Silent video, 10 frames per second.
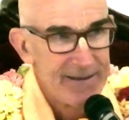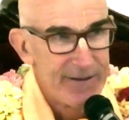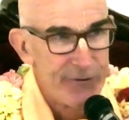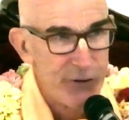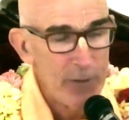
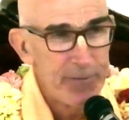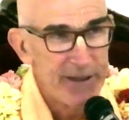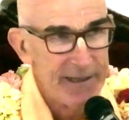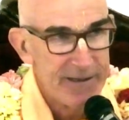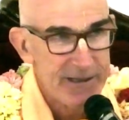
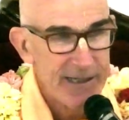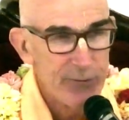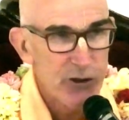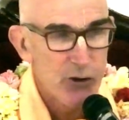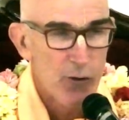Draupadi, she
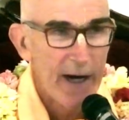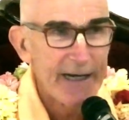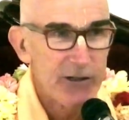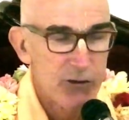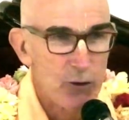was
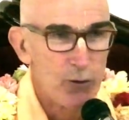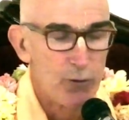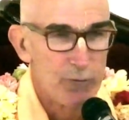trying to